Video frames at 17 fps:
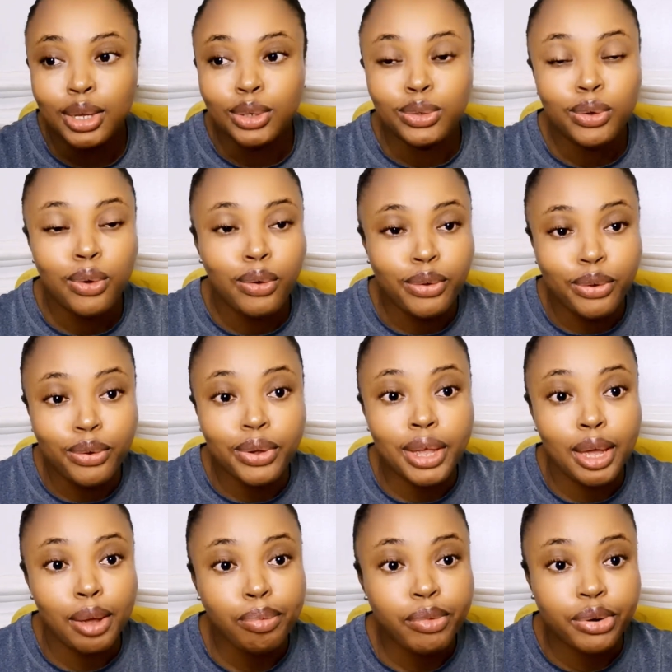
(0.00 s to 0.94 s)
so you
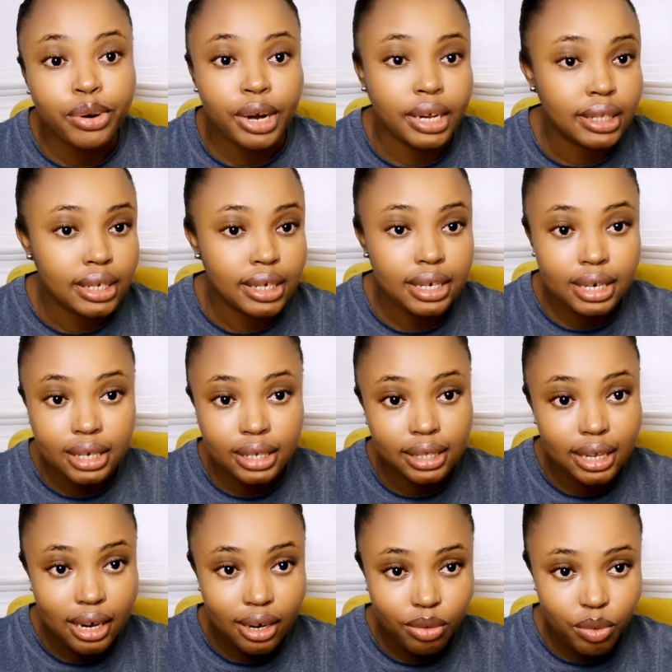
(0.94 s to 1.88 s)
keep creating
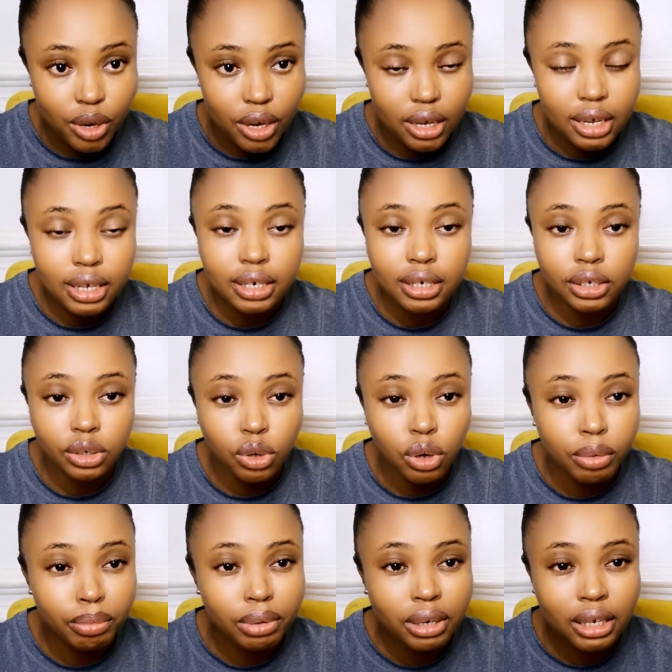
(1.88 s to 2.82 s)
it that way it is
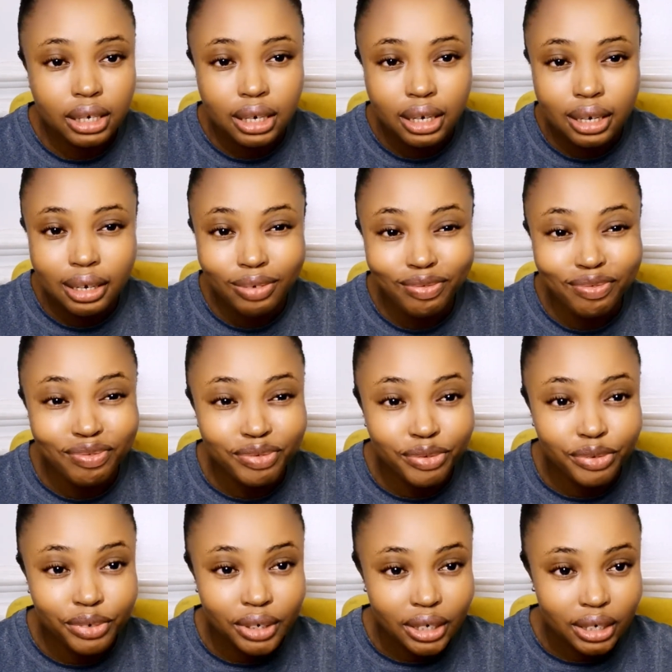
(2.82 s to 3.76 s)
completely
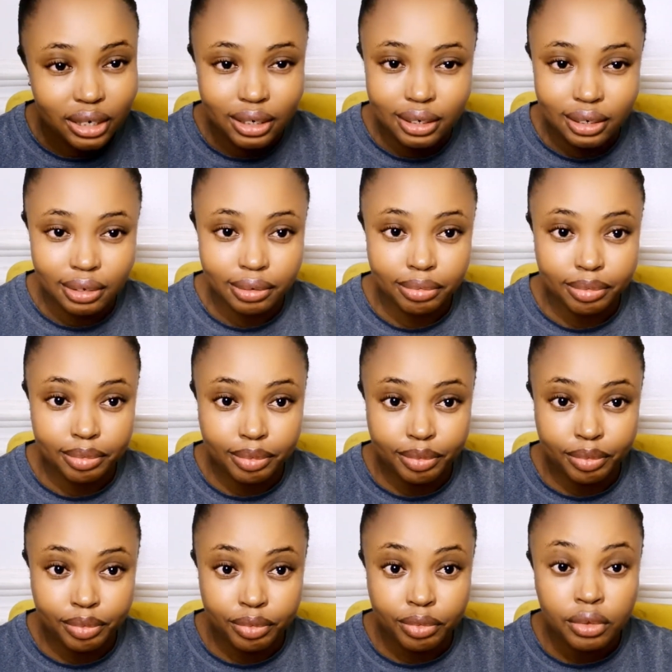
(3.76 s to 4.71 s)
free
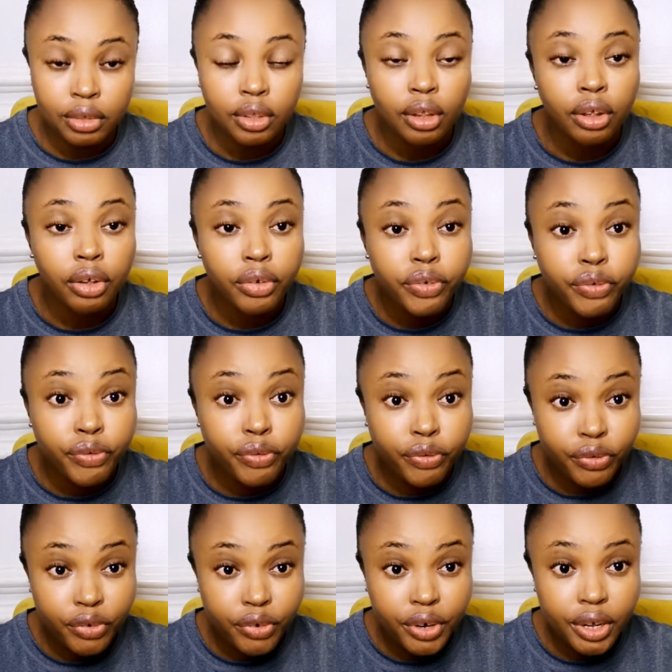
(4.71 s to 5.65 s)

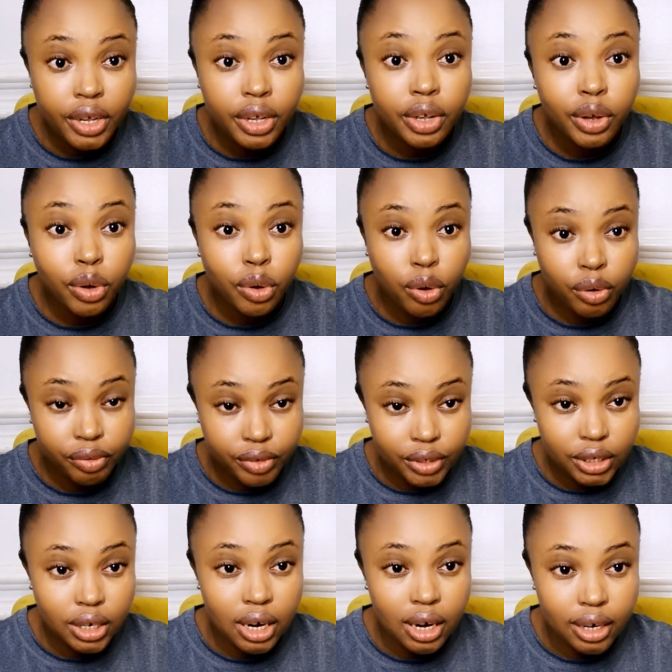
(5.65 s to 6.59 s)
free of
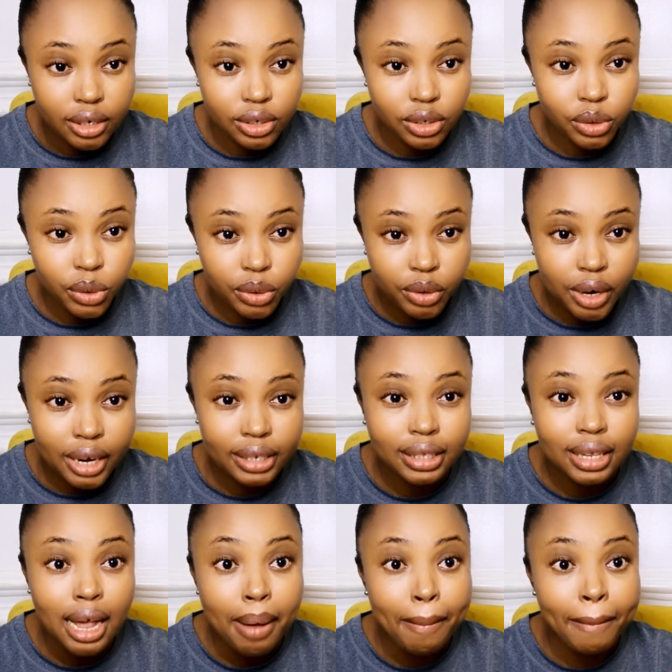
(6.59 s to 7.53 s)
charge all right
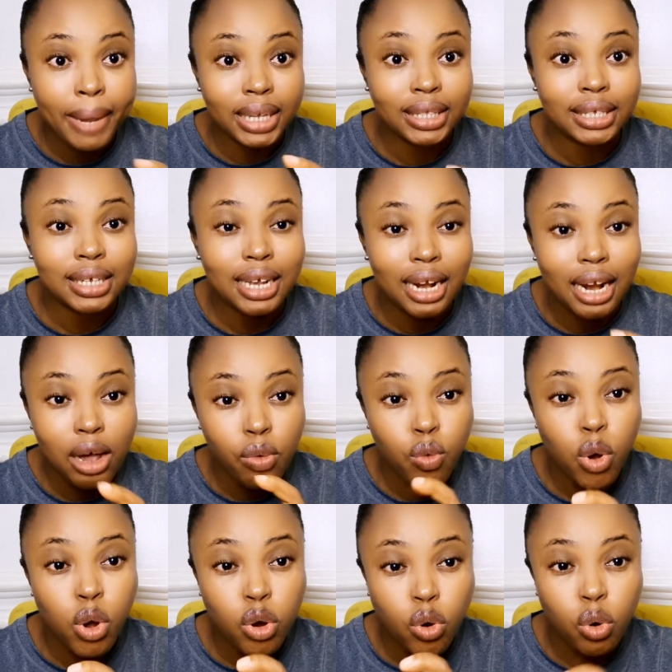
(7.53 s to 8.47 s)
that particular
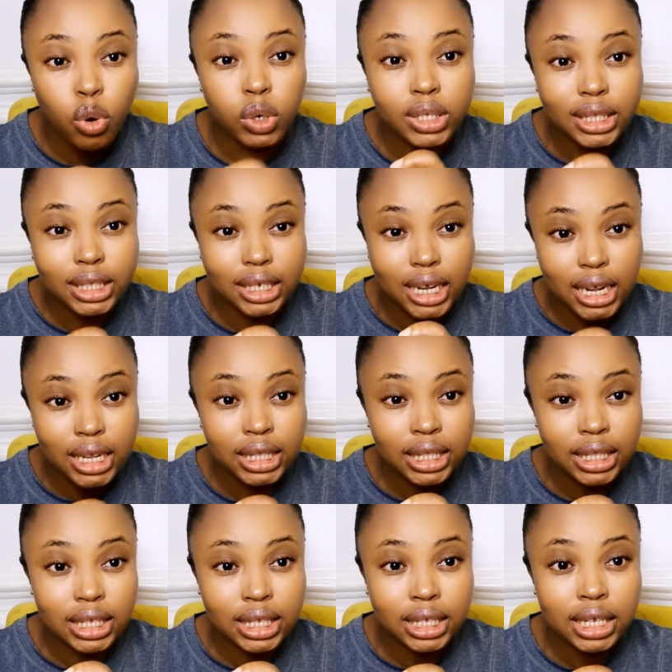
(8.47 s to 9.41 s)
one content